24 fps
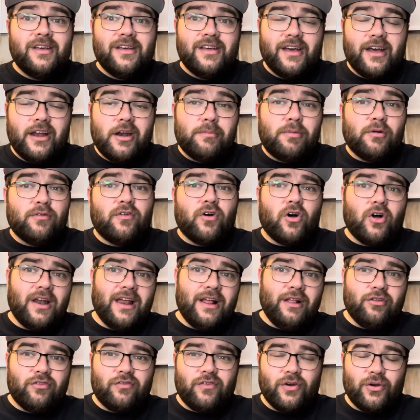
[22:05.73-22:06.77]
And above all
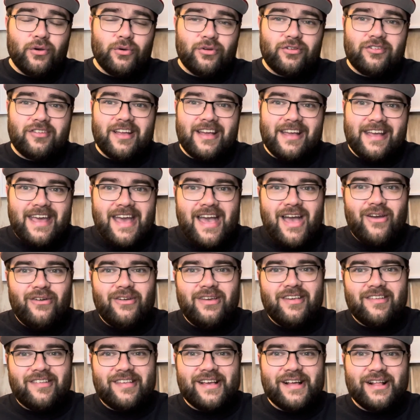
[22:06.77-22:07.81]
else, folks, take care of
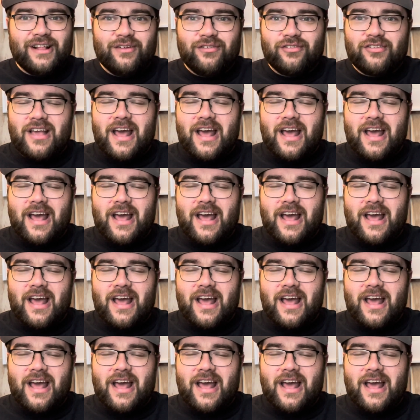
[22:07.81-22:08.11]
yourselves,